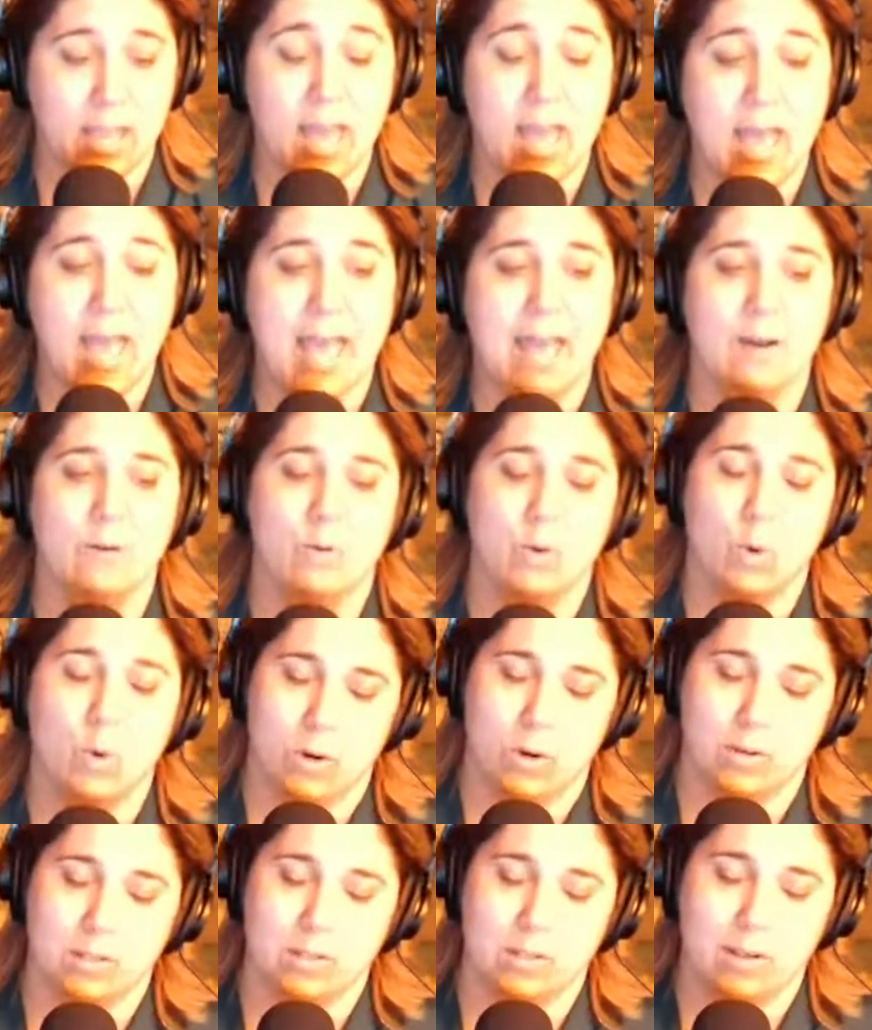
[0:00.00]
And, of
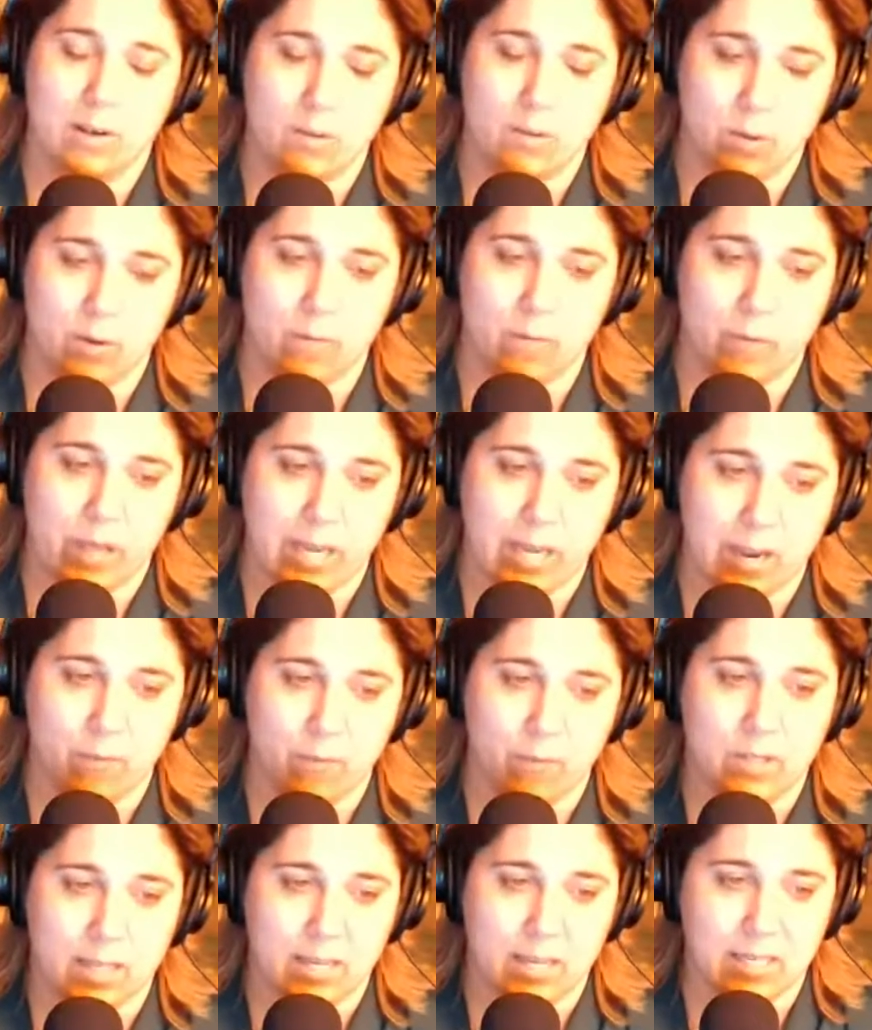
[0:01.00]
course, you can find
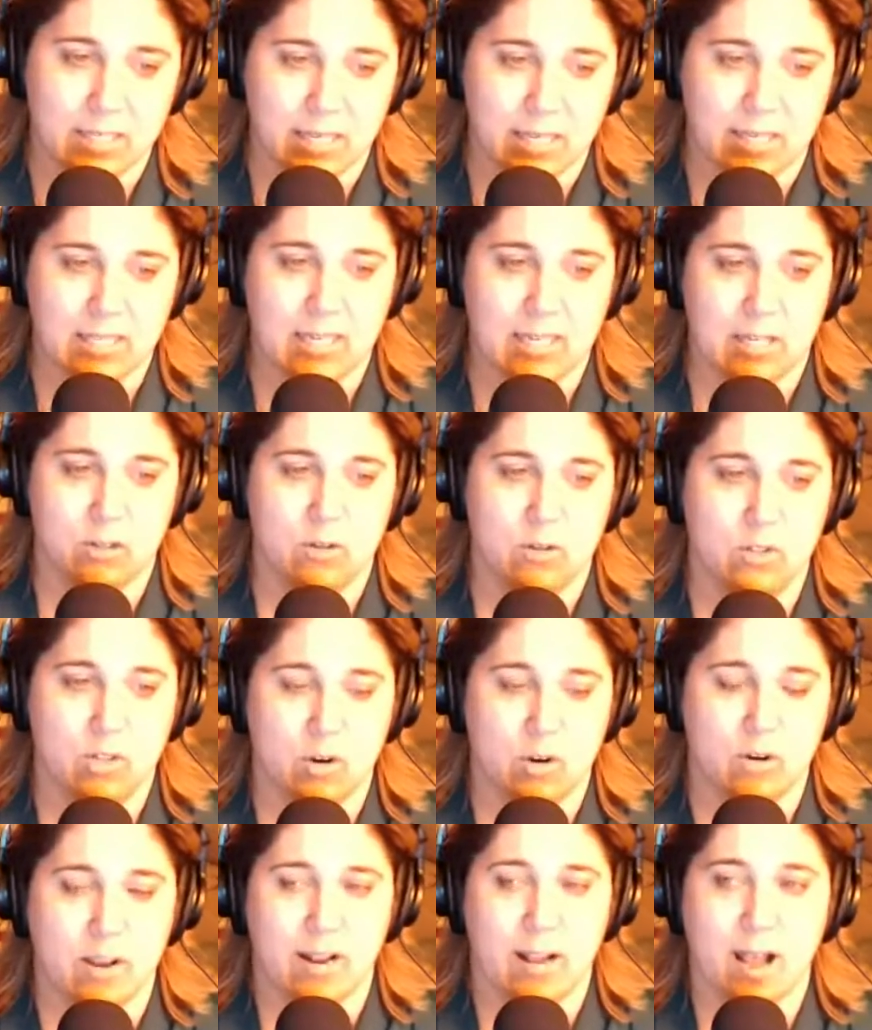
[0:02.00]
everything at
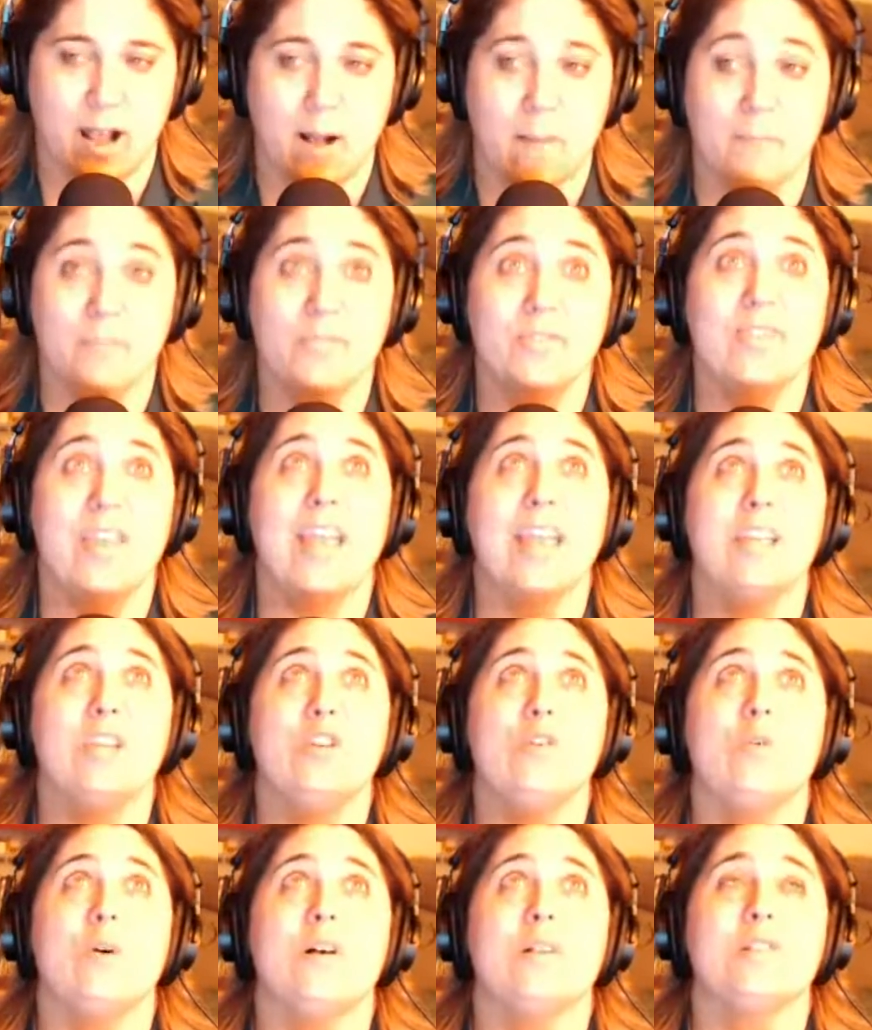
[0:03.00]
dailytechnewsshow.com. Thank you
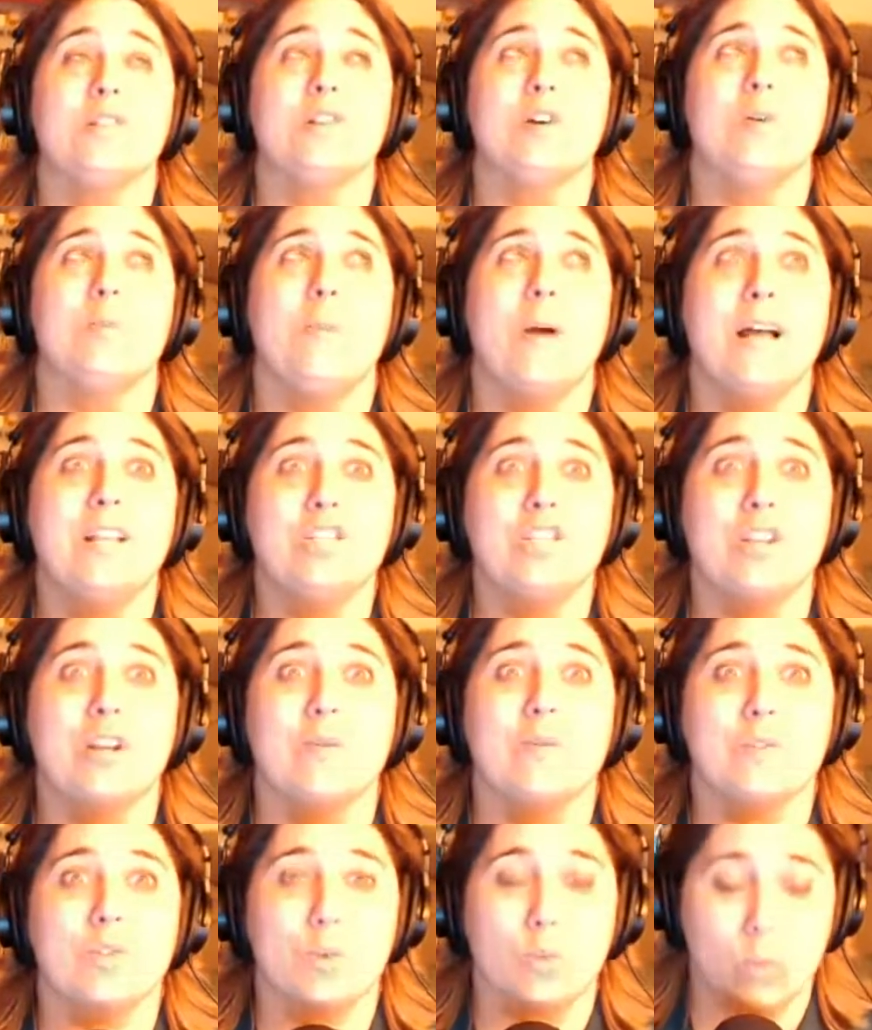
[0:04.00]
all so much. It was
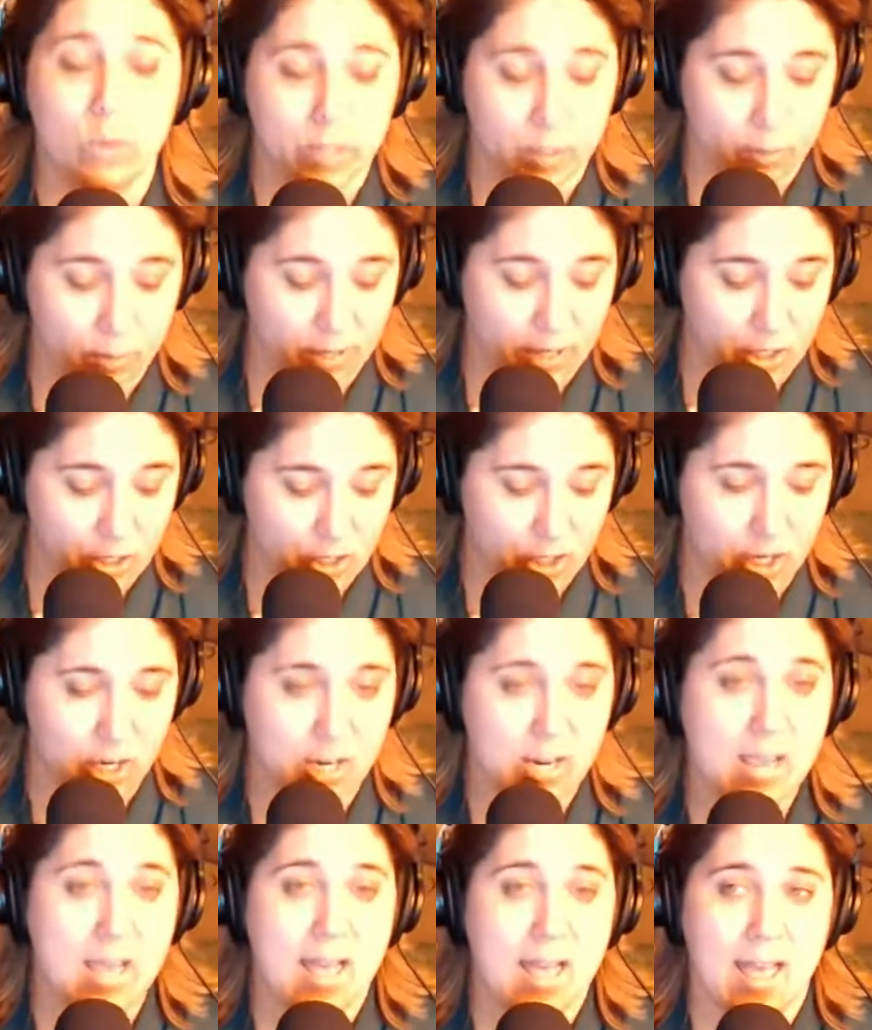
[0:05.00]
a real pleasure,
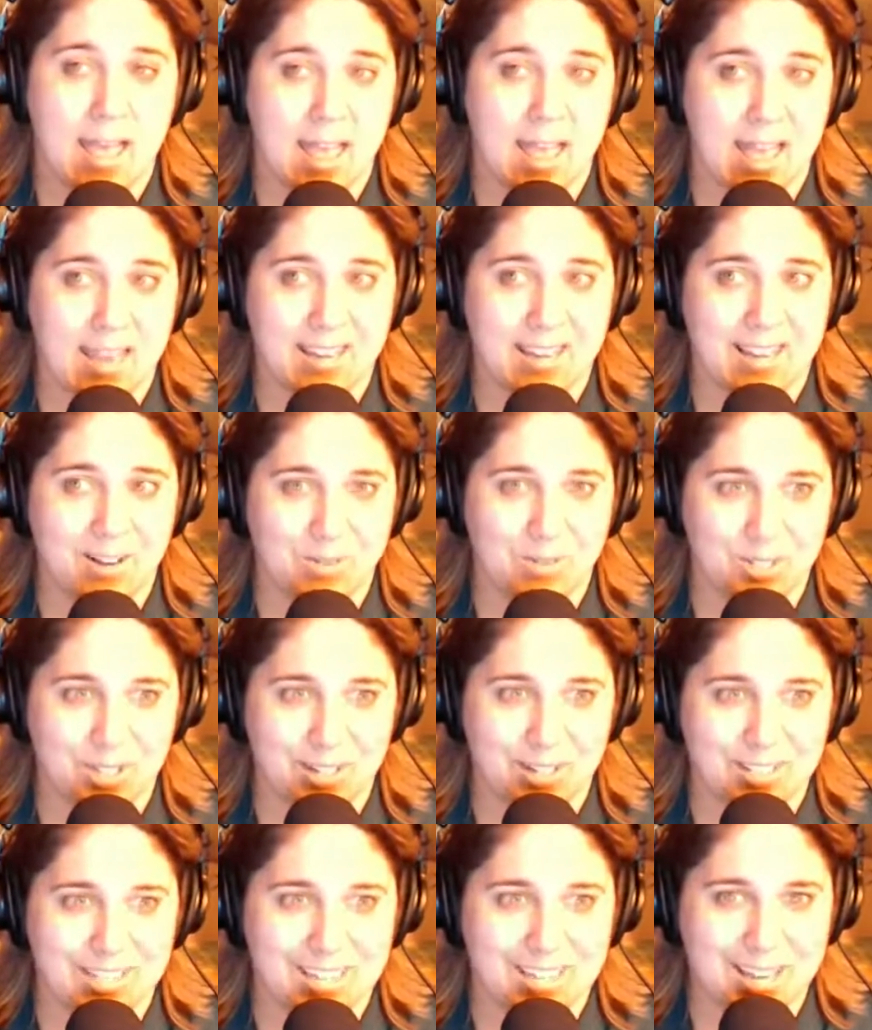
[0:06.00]
and we'll talk to
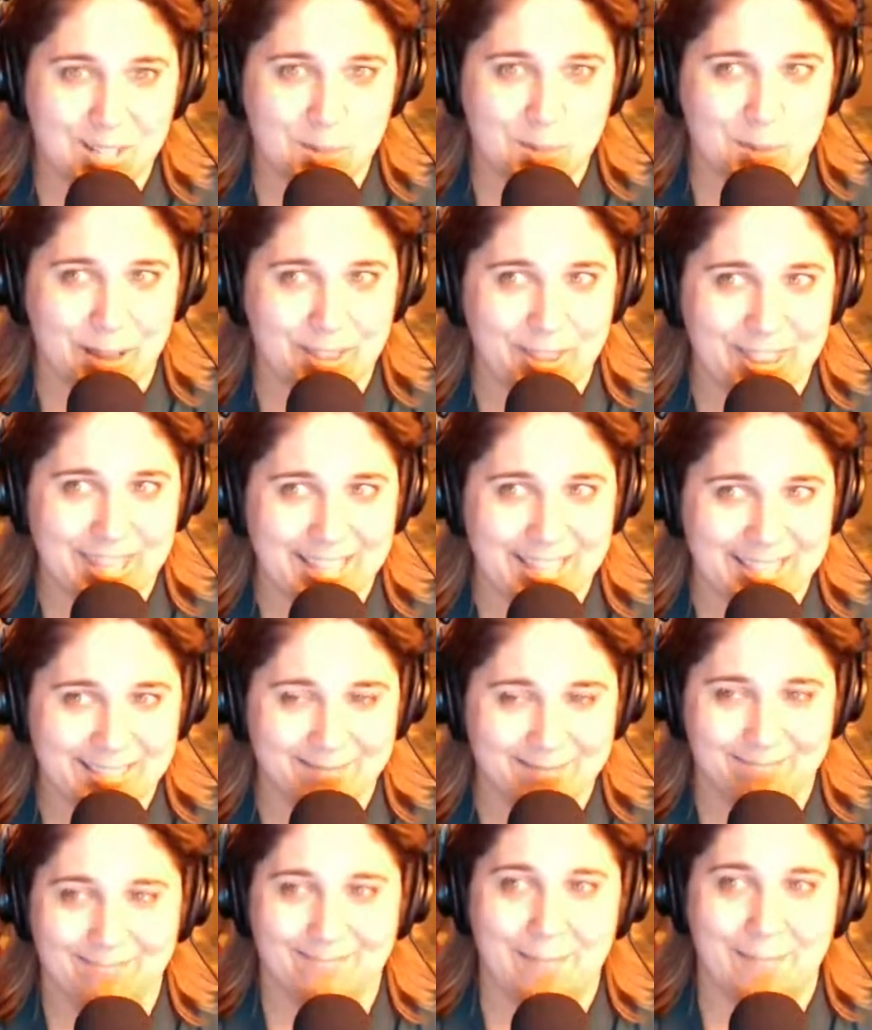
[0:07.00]
you next month.
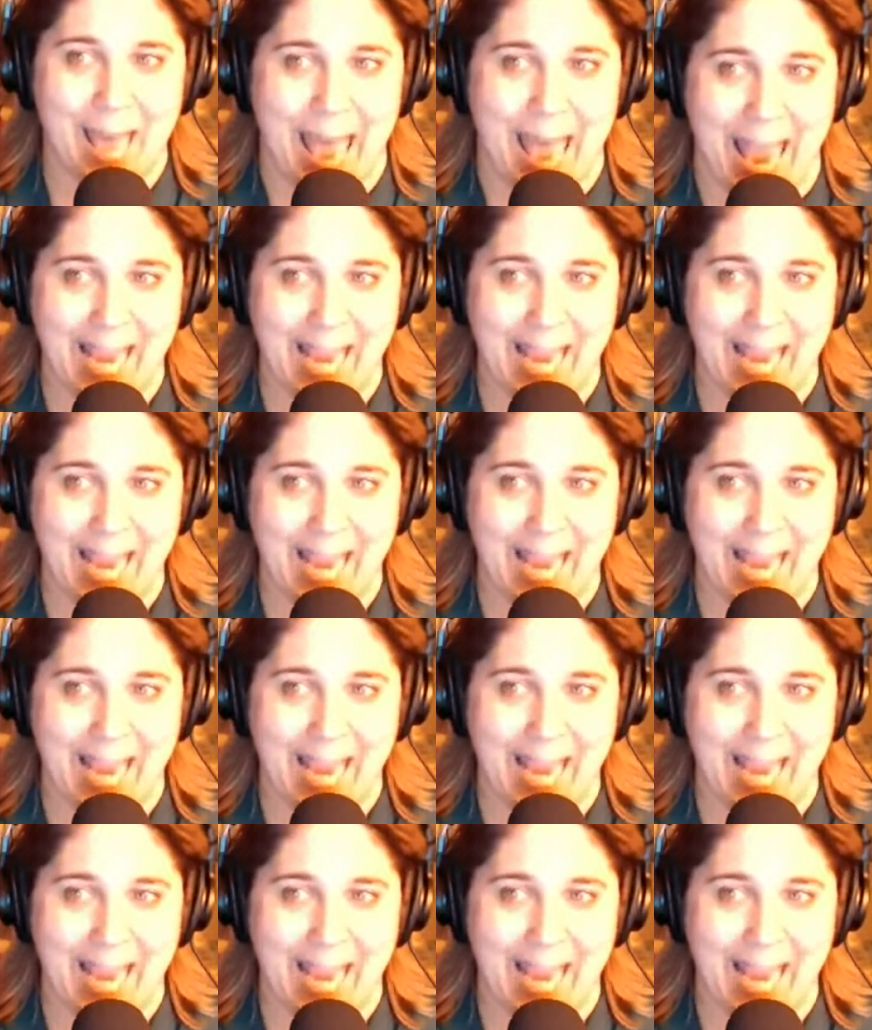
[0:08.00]
Bye.